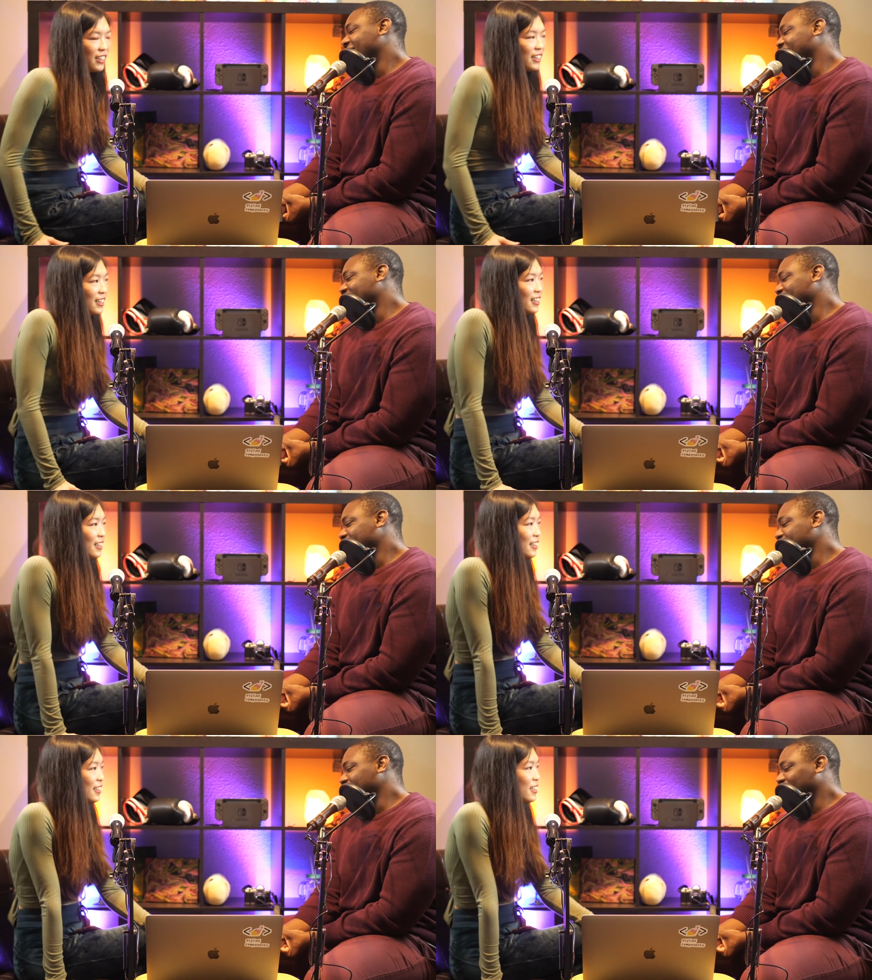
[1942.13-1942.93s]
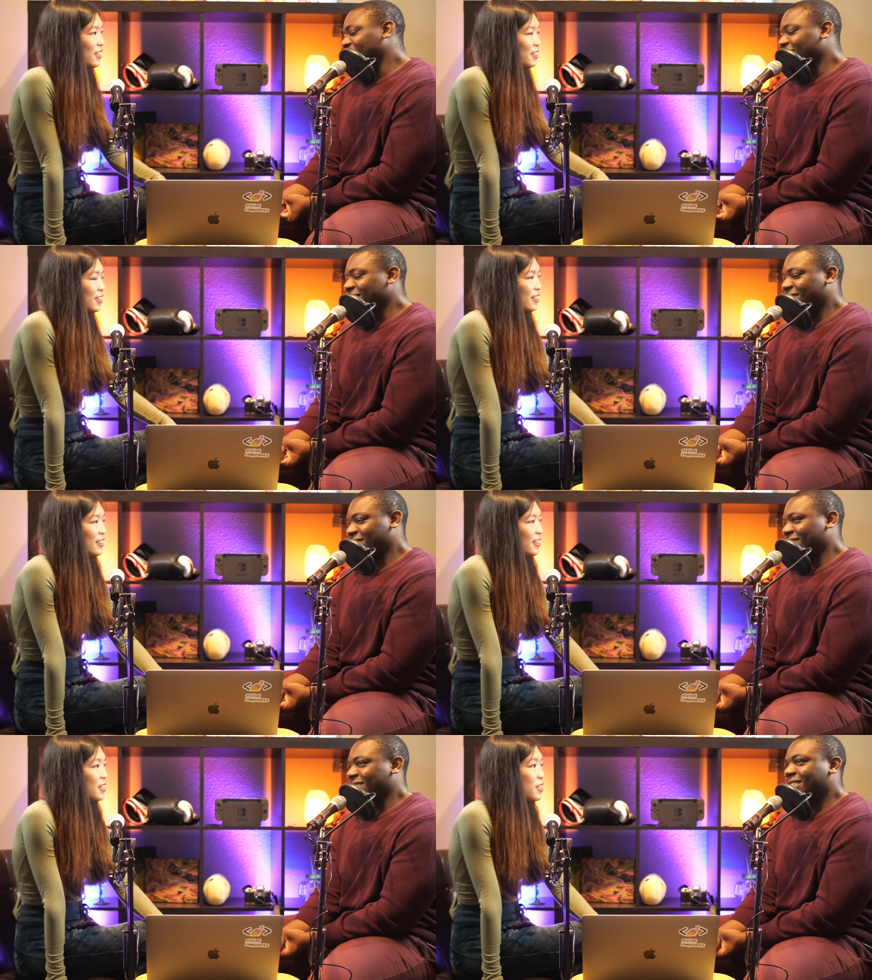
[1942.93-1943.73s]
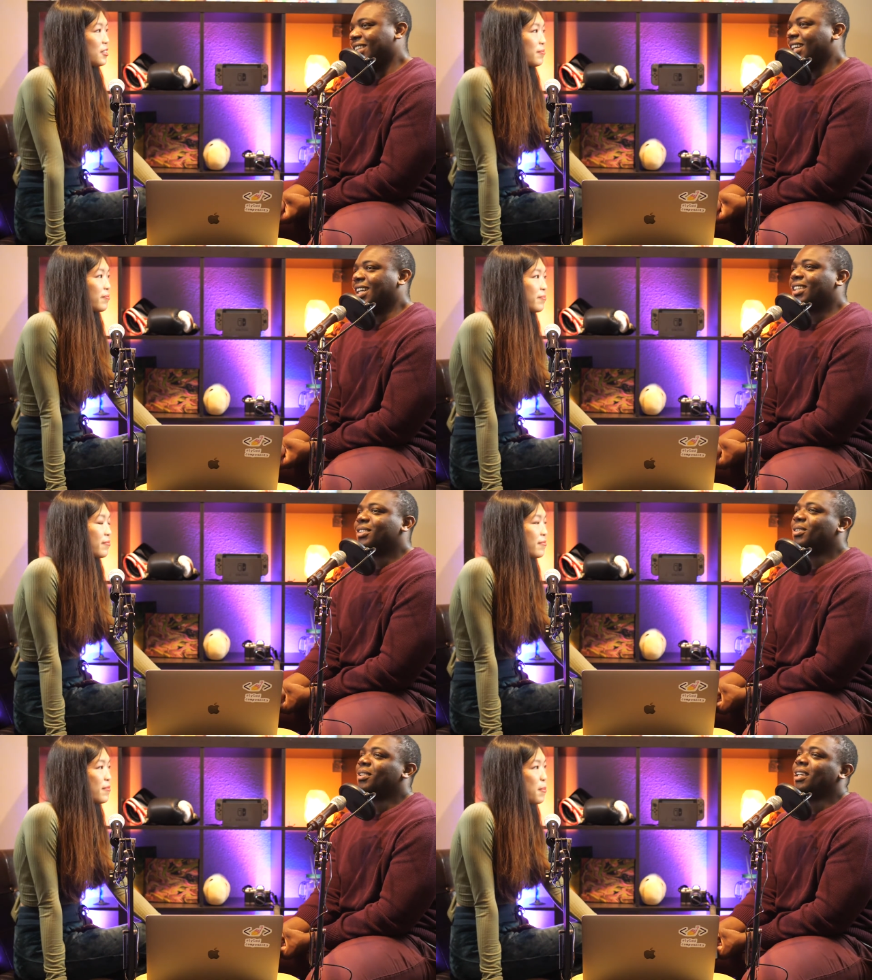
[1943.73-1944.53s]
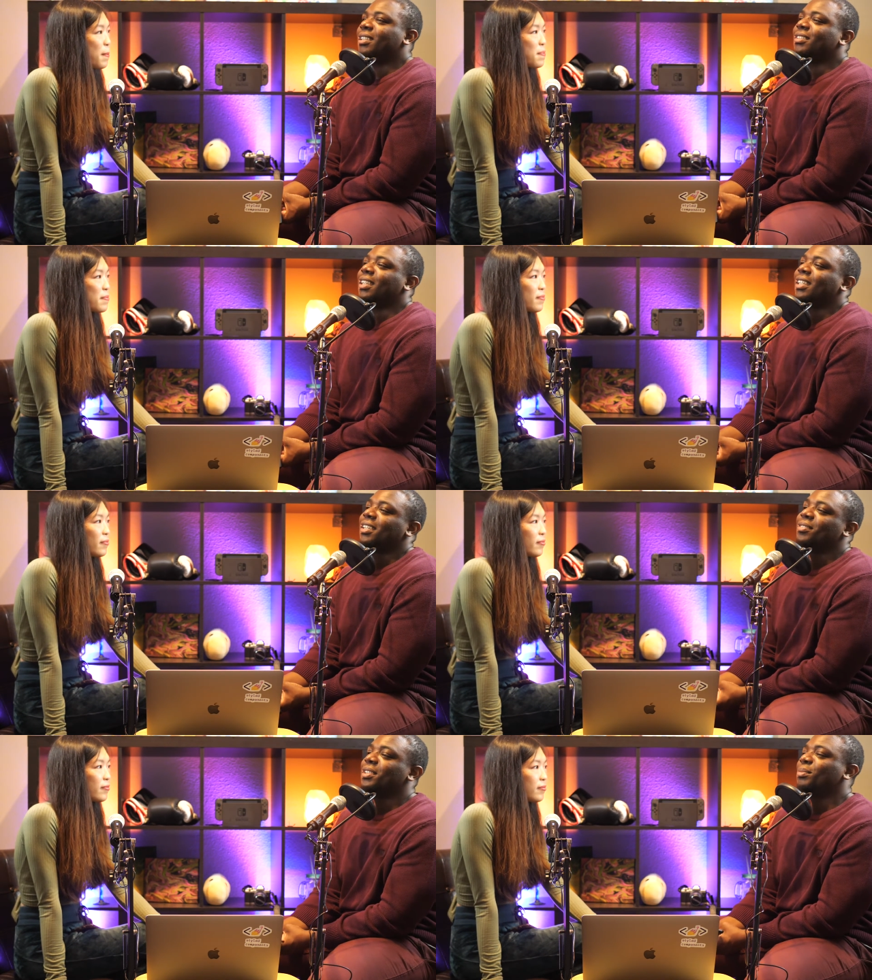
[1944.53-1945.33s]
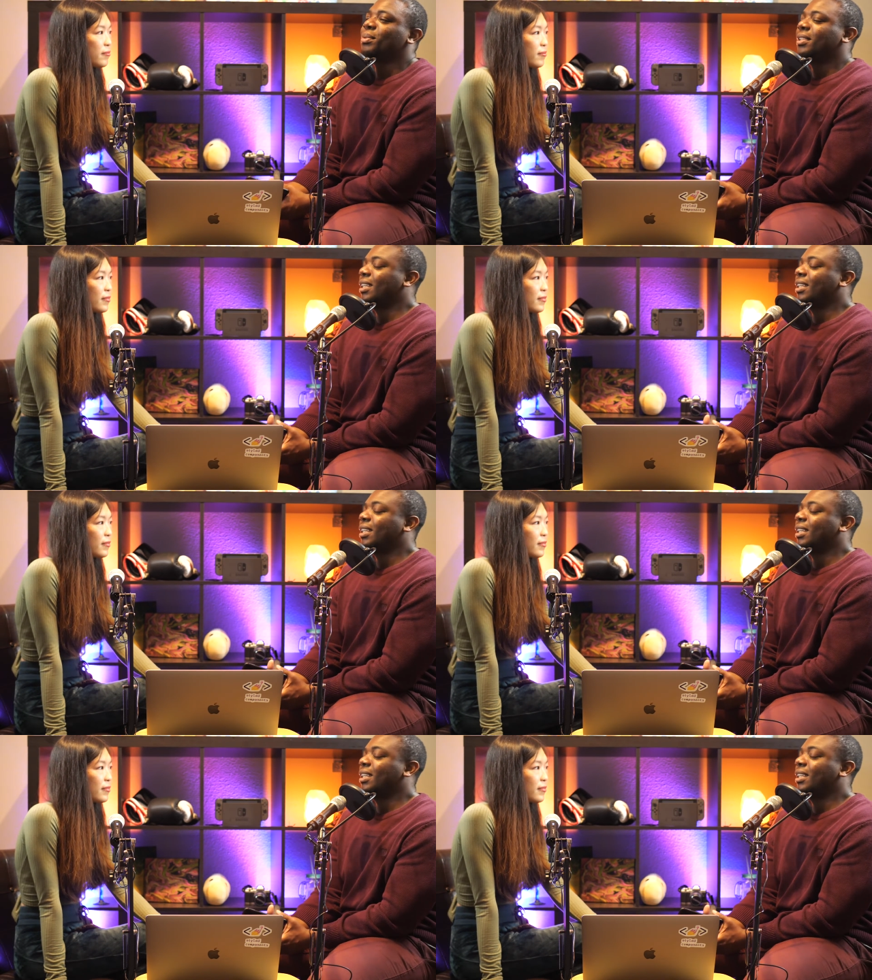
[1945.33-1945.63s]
Speaker 1: Um, but yeah, I don't know. I don't. I can't really put.